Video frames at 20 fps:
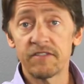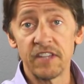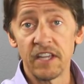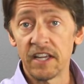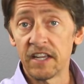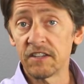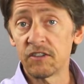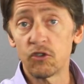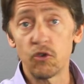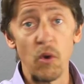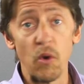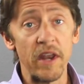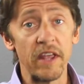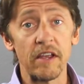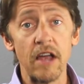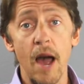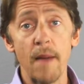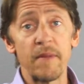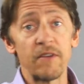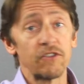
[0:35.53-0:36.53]
10, 20
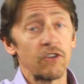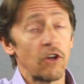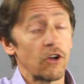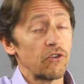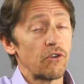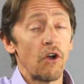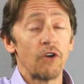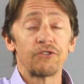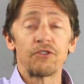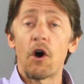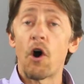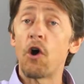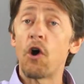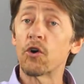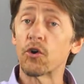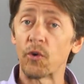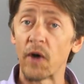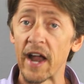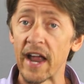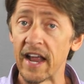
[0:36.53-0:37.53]
copies across all
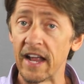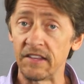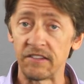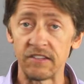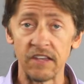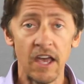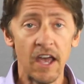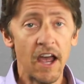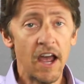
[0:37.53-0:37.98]
grades.